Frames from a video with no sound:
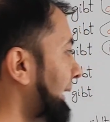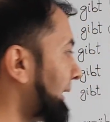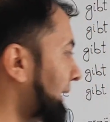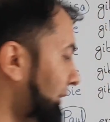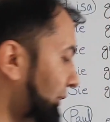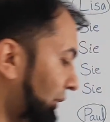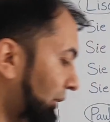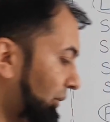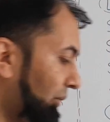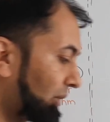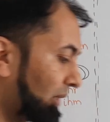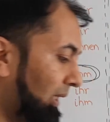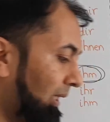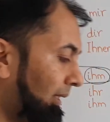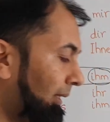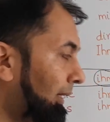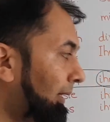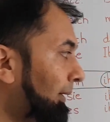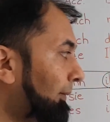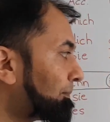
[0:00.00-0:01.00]

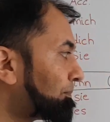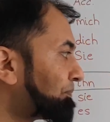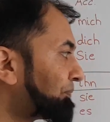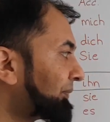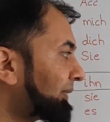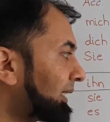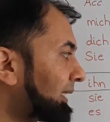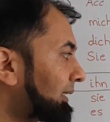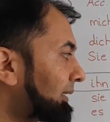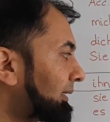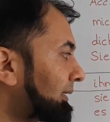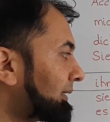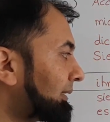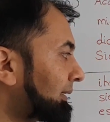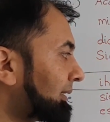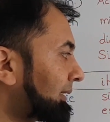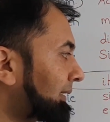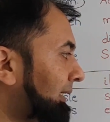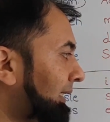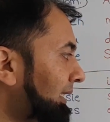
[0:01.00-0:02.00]
Geschichte.
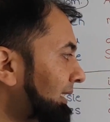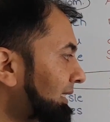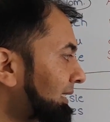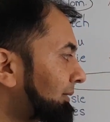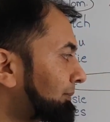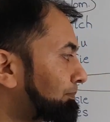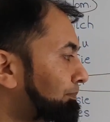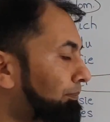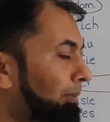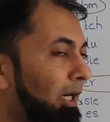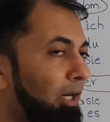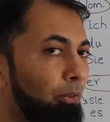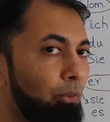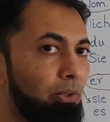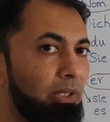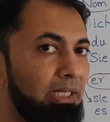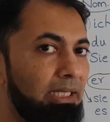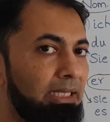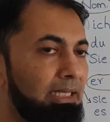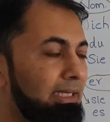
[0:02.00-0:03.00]
This
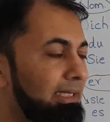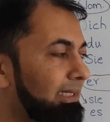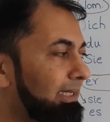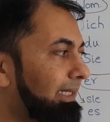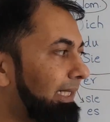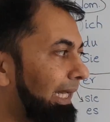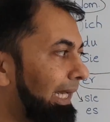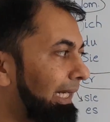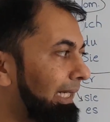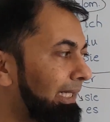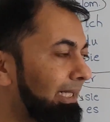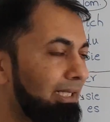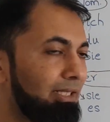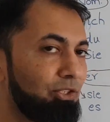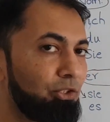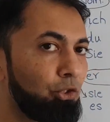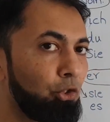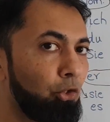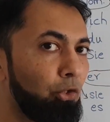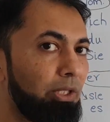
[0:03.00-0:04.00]
Paul is telling a
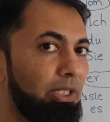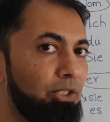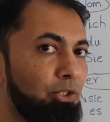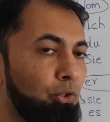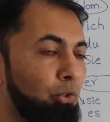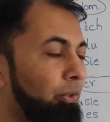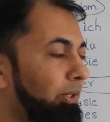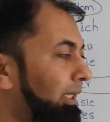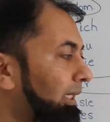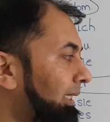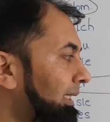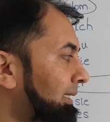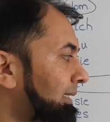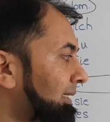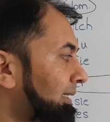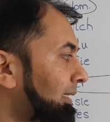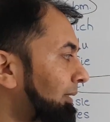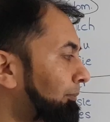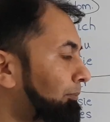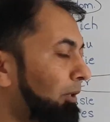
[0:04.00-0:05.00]
story, so it
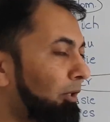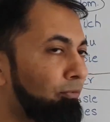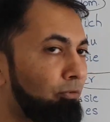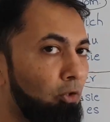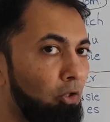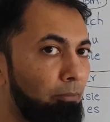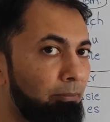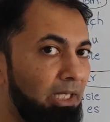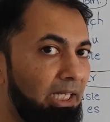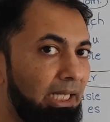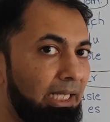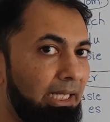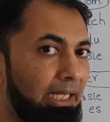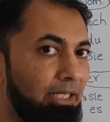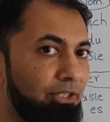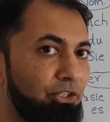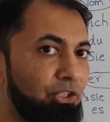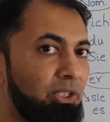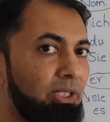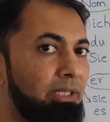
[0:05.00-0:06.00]
is performing an
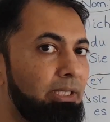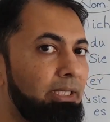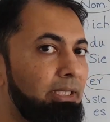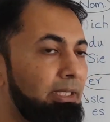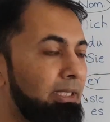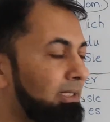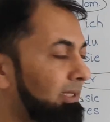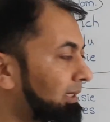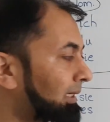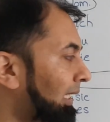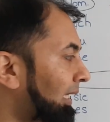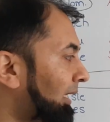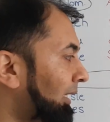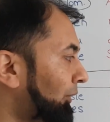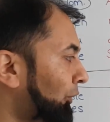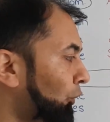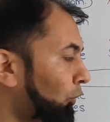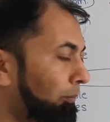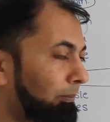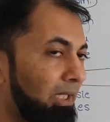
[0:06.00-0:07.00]
action. It is the
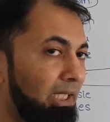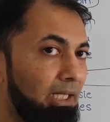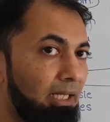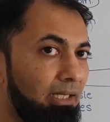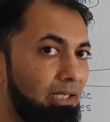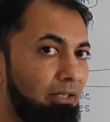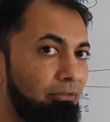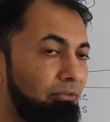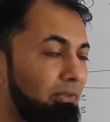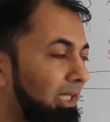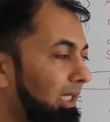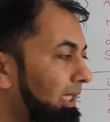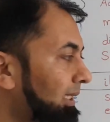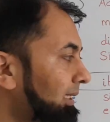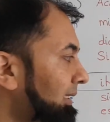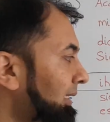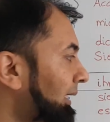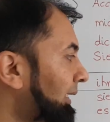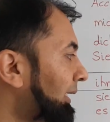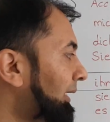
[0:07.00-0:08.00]
nominative
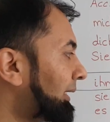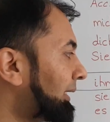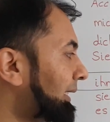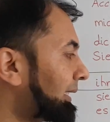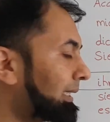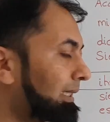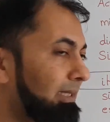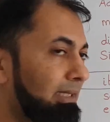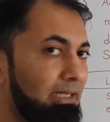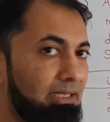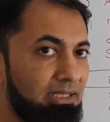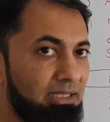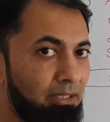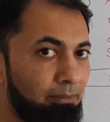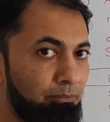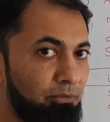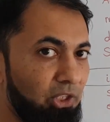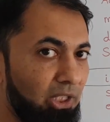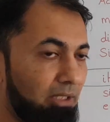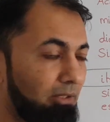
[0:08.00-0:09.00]
case. It is the
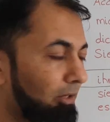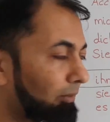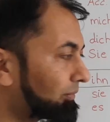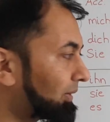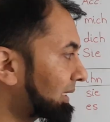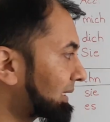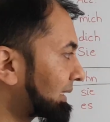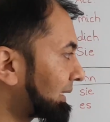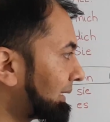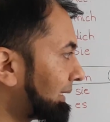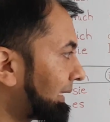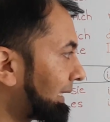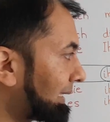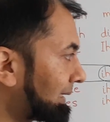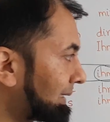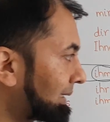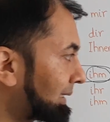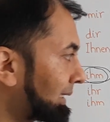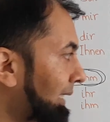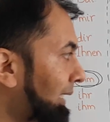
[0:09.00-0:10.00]
subject of the
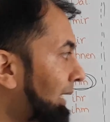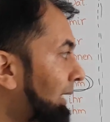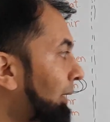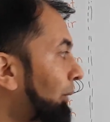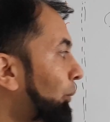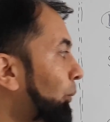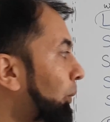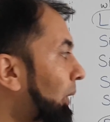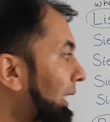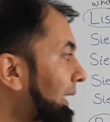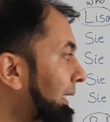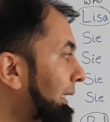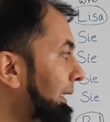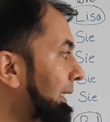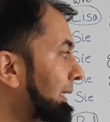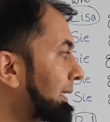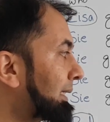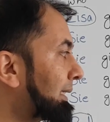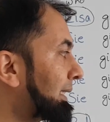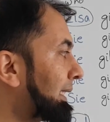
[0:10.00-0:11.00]
sentence. What
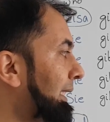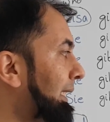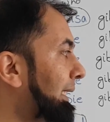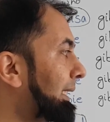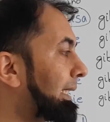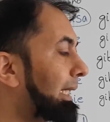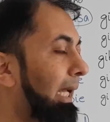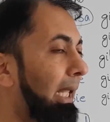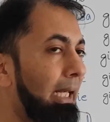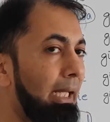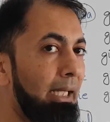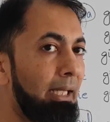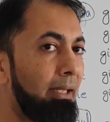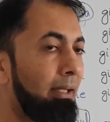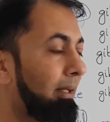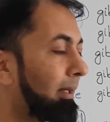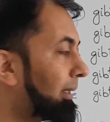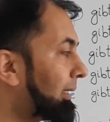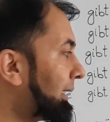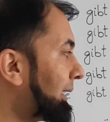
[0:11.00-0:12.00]
is he
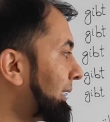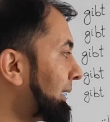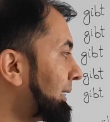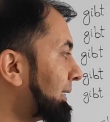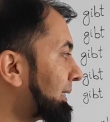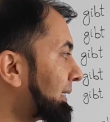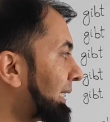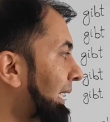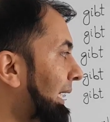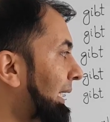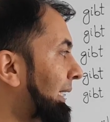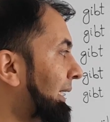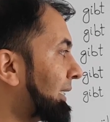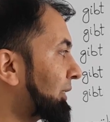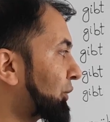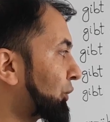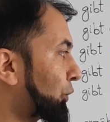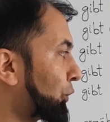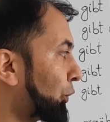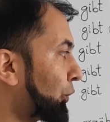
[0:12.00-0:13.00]
telling? He is telling a
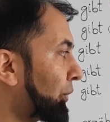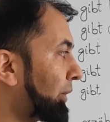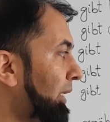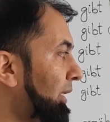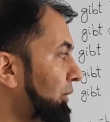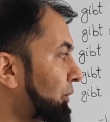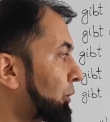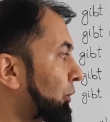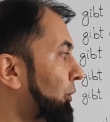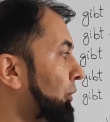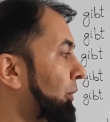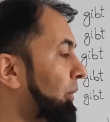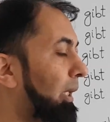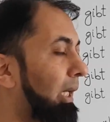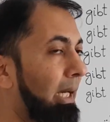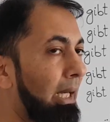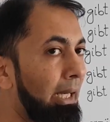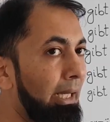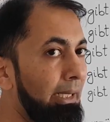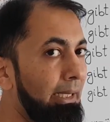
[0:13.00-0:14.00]
story. So
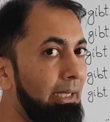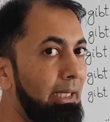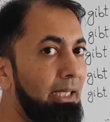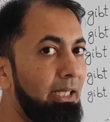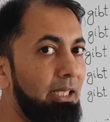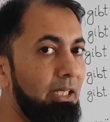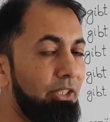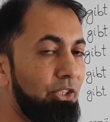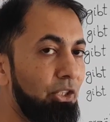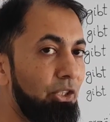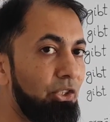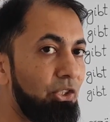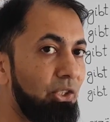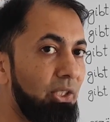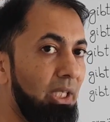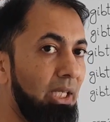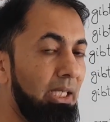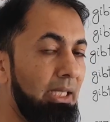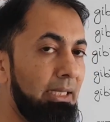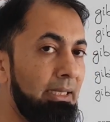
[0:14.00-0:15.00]
eine
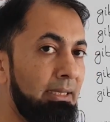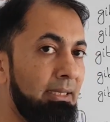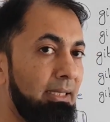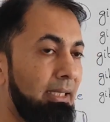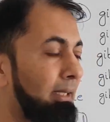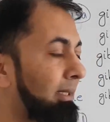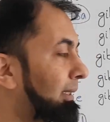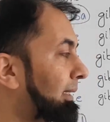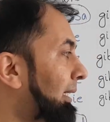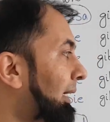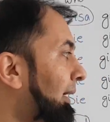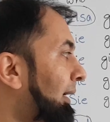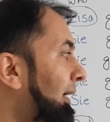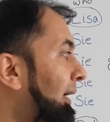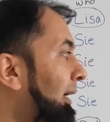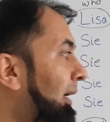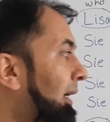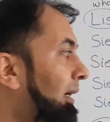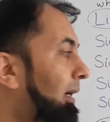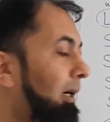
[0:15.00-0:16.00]
Geschichte is in the
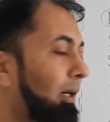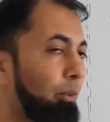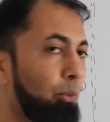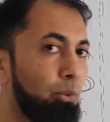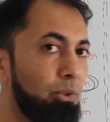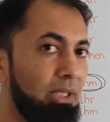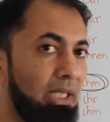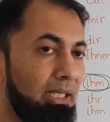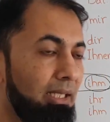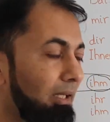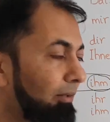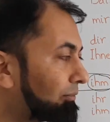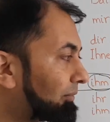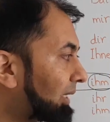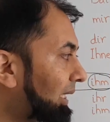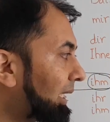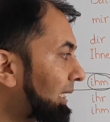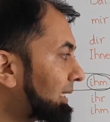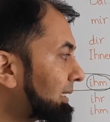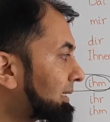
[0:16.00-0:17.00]
accusative
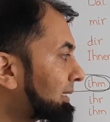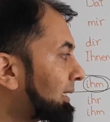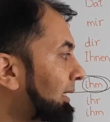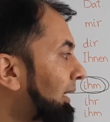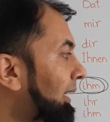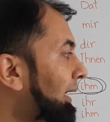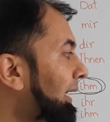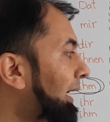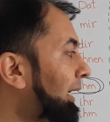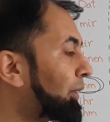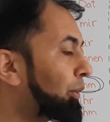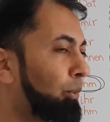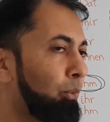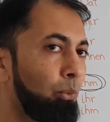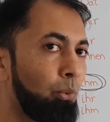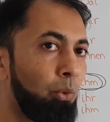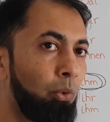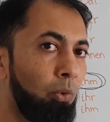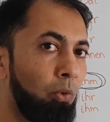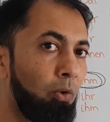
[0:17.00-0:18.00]
case, and
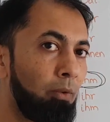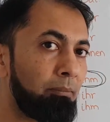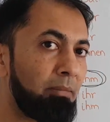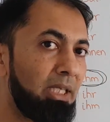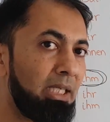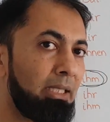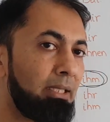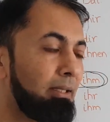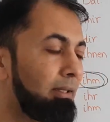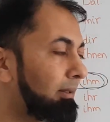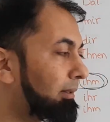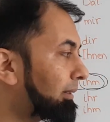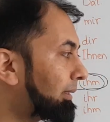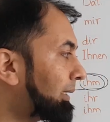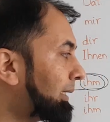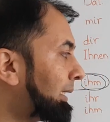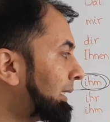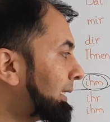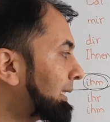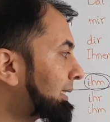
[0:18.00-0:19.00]
to whom
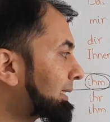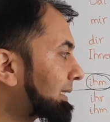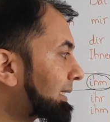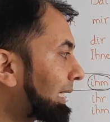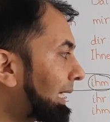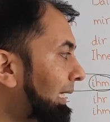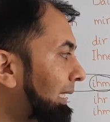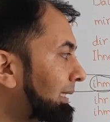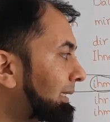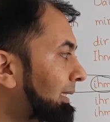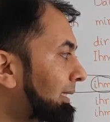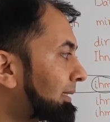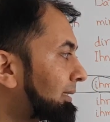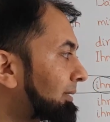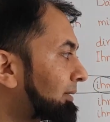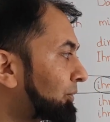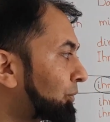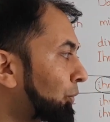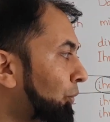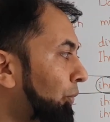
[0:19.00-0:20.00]
he is telling
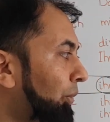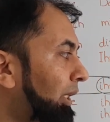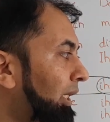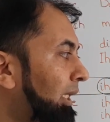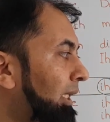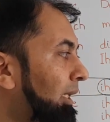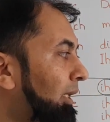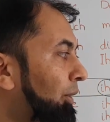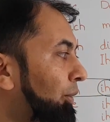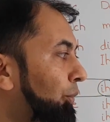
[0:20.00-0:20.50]
the story?